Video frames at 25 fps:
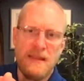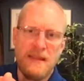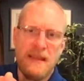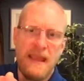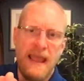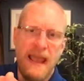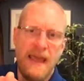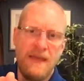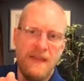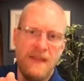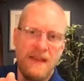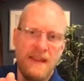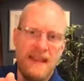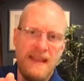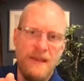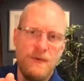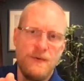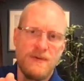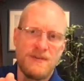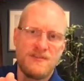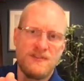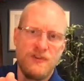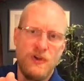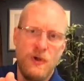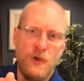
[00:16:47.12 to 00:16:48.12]
And then he
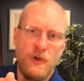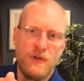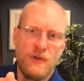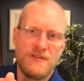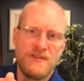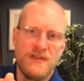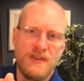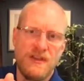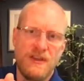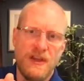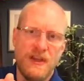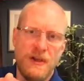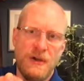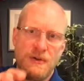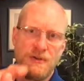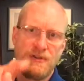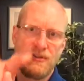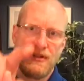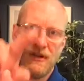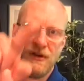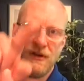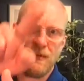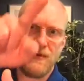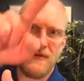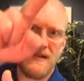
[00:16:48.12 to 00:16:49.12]
was told to go
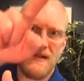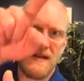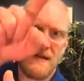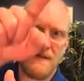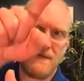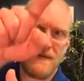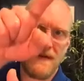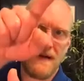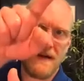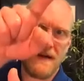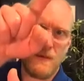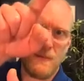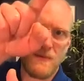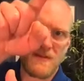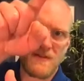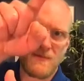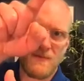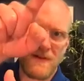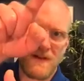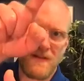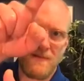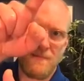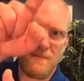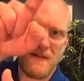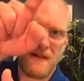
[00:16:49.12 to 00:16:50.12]
to Nineveh, which
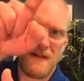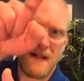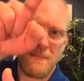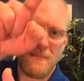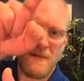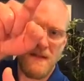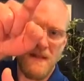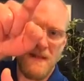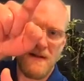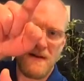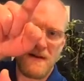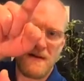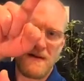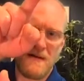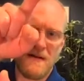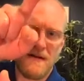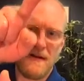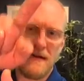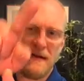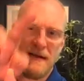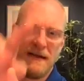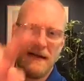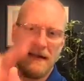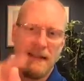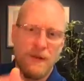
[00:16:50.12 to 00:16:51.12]
would have been up here.
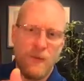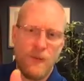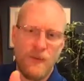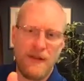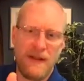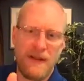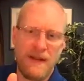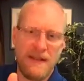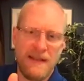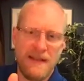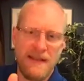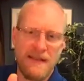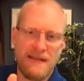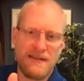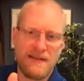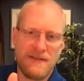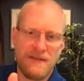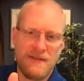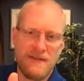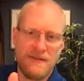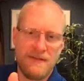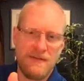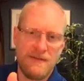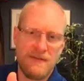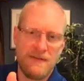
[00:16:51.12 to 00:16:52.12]
And what did he
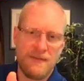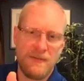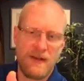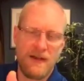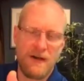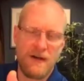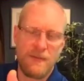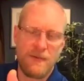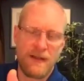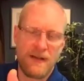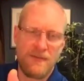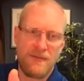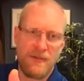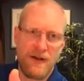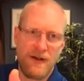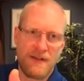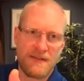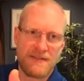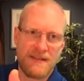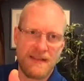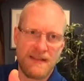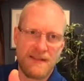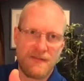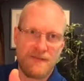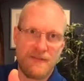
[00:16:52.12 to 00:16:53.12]
do? Well, we have all
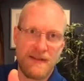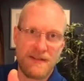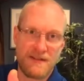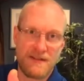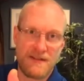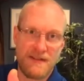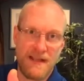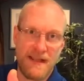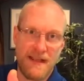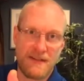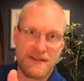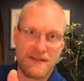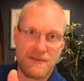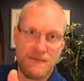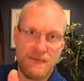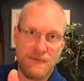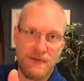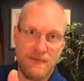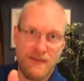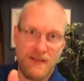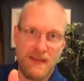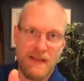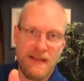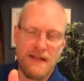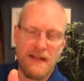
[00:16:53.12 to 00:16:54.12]
seen the VeggieTales
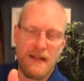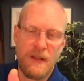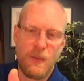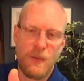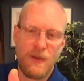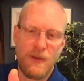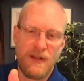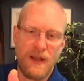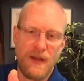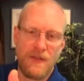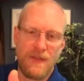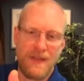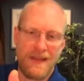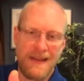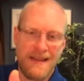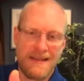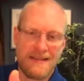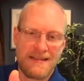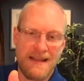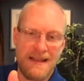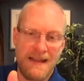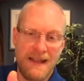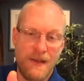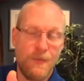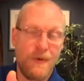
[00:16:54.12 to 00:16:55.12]
movie. We know that he
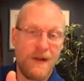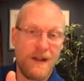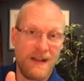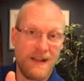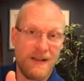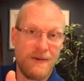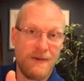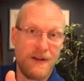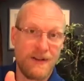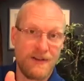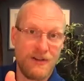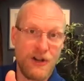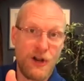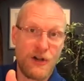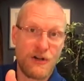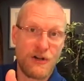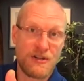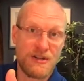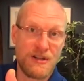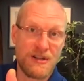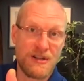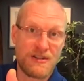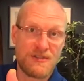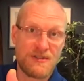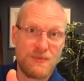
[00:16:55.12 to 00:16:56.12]
said he wanted to go to
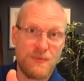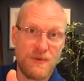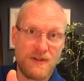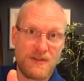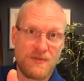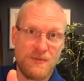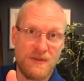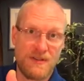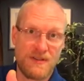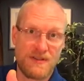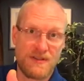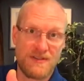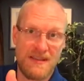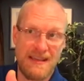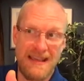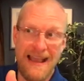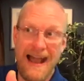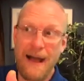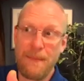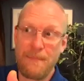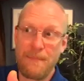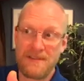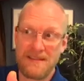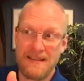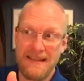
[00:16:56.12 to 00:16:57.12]
Tarshish, which was the
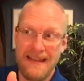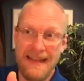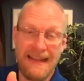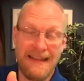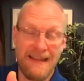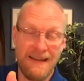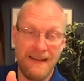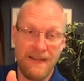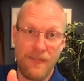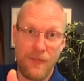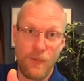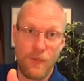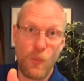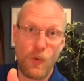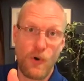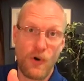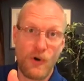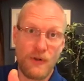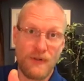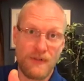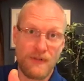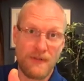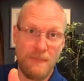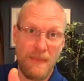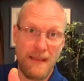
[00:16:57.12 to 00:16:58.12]
opposite end of the
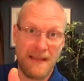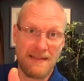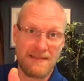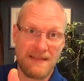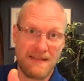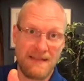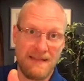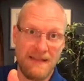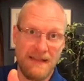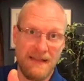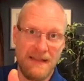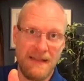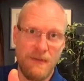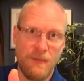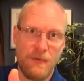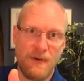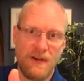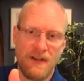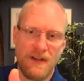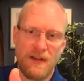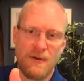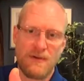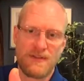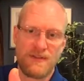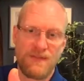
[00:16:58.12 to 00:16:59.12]
world, basically. He
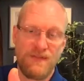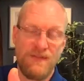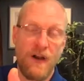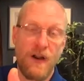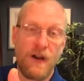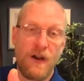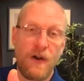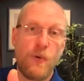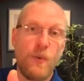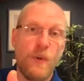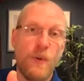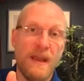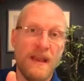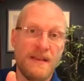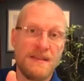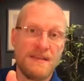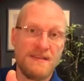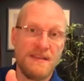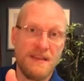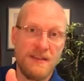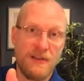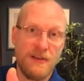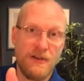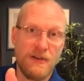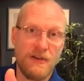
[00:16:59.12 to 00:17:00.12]
wanted to go as far away as
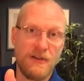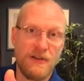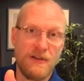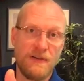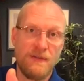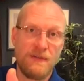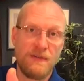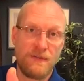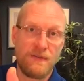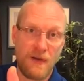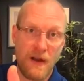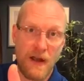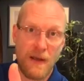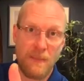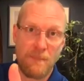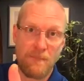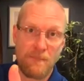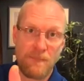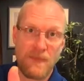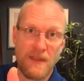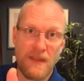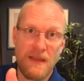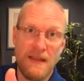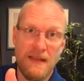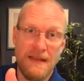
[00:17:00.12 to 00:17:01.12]
he could
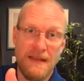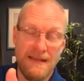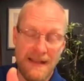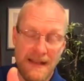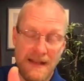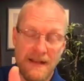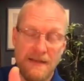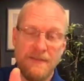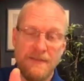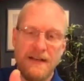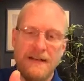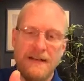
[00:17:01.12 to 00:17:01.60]
from Nineveh.